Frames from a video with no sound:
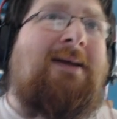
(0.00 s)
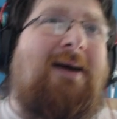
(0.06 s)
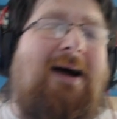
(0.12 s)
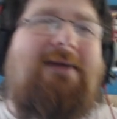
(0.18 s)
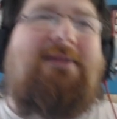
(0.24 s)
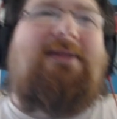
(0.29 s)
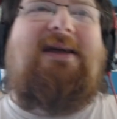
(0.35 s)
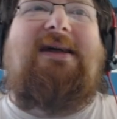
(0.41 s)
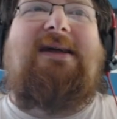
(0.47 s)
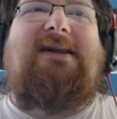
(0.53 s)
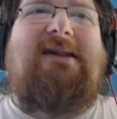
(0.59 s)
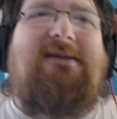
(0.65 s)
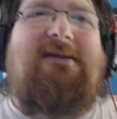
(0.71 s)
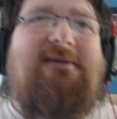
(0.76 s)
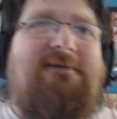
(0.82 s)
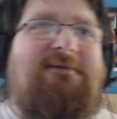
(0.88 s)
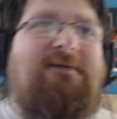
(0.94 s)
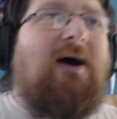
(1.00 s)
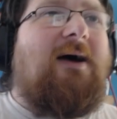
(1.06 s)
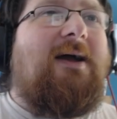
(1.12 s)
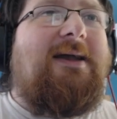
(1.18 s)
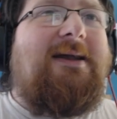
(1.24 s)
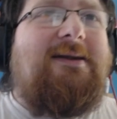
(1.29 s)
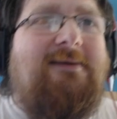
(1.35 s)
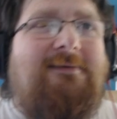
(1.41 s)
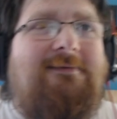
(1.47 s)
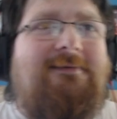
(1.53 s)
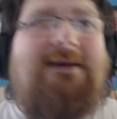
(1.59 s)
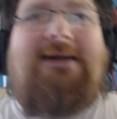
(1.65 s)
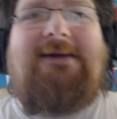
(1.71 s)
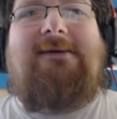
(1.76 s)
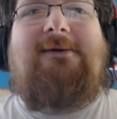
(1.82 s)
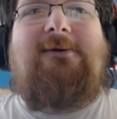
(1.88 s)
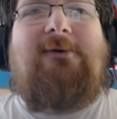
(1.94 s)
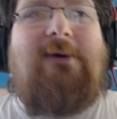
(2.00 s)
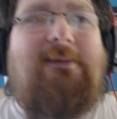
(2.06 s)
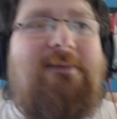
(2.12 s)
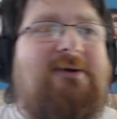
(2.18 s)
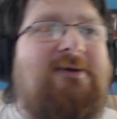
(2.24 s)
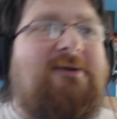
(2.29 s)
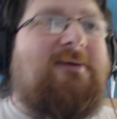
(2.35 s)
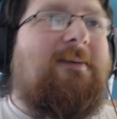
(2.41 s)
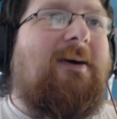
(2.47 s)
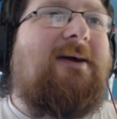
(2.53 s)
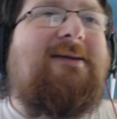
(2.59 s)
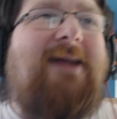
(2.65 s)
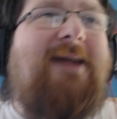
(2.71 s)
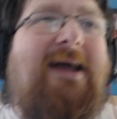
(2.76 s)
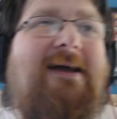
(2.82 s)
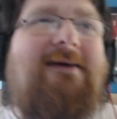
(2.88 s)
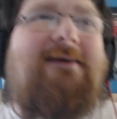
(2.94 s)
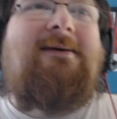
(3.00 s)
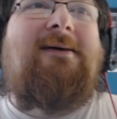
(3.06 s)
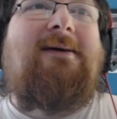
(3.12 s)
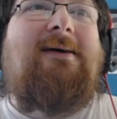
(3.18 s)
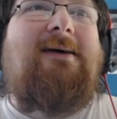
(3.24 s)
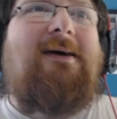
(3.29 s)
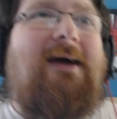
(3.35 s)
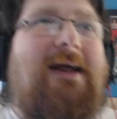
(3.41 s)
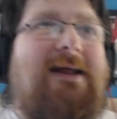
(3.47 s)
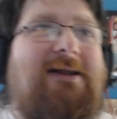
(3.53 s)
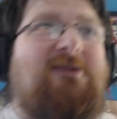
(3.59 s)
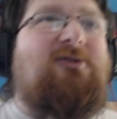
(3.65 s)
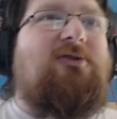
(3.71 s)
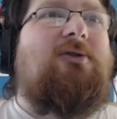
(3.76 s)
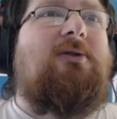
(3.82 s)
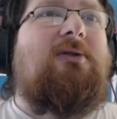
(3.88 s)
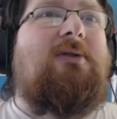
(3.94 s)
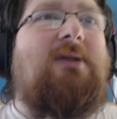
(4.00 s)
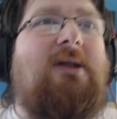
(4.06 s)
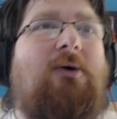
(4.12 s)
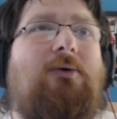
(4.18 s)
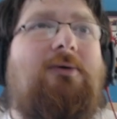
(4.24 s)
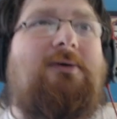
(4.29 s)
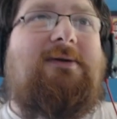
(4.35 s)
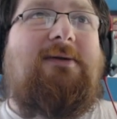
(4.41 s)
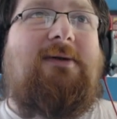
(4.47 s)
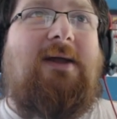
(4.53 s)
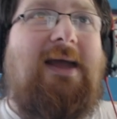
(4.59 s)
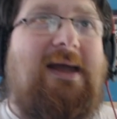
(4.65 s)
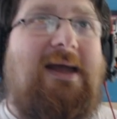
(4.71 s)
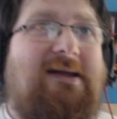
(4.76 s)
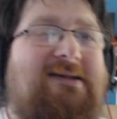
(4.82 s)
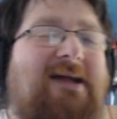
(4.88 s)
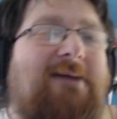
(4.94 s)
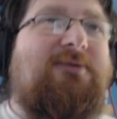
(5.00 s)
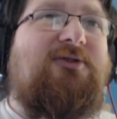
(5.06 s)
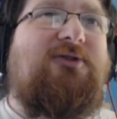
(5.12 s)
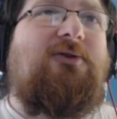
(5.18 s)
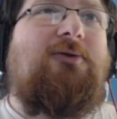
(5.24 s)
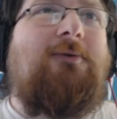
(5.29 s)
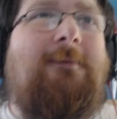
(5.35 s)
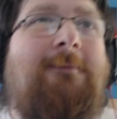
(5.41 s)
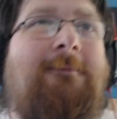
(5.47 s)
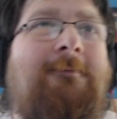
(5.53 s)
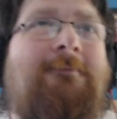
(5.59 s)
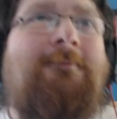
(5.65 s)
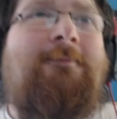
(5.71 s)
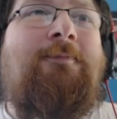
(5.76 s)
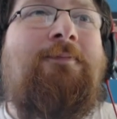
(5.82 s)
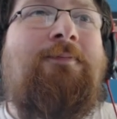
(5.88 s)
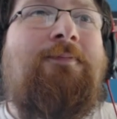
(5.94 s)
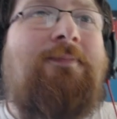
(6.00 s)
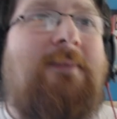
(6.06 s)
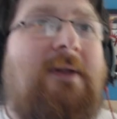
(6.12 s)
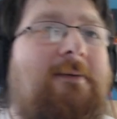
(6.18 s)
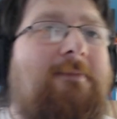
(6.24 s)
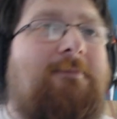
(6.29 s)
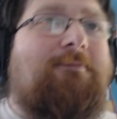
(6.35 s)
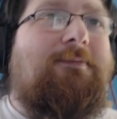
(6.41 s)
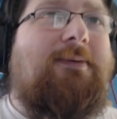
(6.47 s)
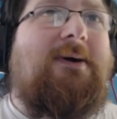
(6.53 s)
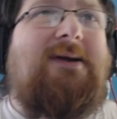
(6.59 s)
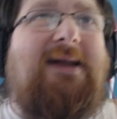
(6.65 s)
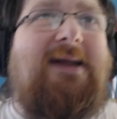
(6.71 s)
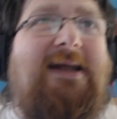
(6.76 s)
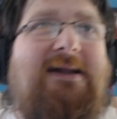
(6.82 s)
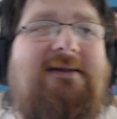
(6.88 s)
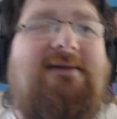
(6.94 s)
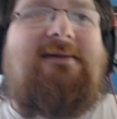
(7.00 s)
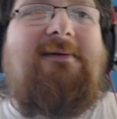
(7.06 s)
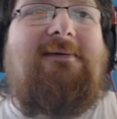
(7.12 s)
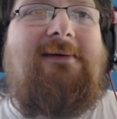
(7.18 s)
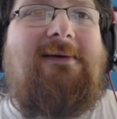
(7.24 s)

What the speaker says: I think it is fine in an equipment commander deck. It's not exceptional, but it's